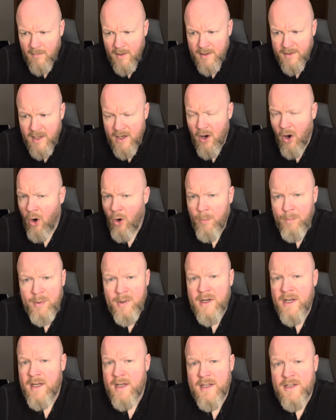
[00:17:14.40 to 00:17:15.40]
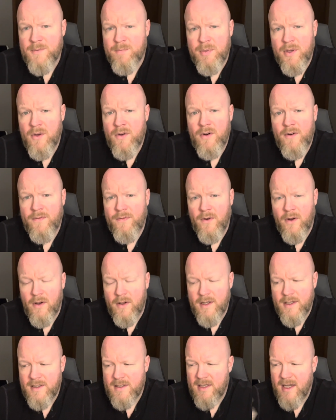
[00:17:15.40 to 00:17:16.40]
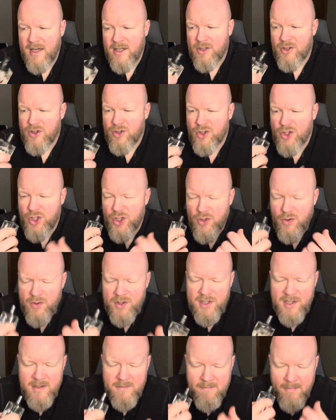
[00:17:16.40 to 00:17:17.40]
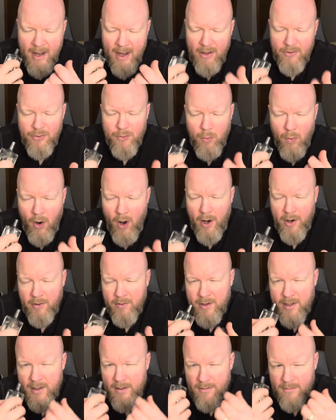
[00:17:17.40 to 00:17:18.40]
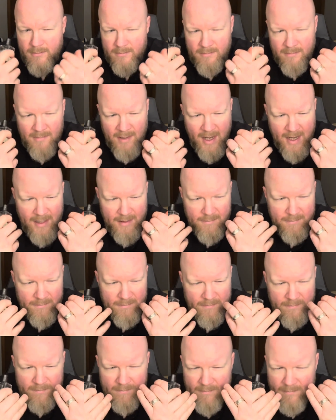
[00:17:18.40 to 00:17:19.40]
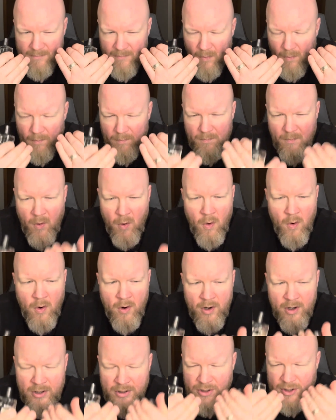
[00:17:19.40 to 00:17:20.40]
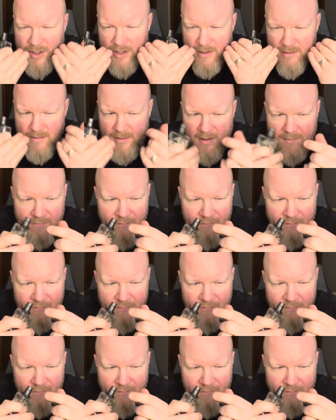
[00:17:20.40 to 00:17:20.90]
The opening is beautiful. It's like juicy, mouth-watering, like orange and the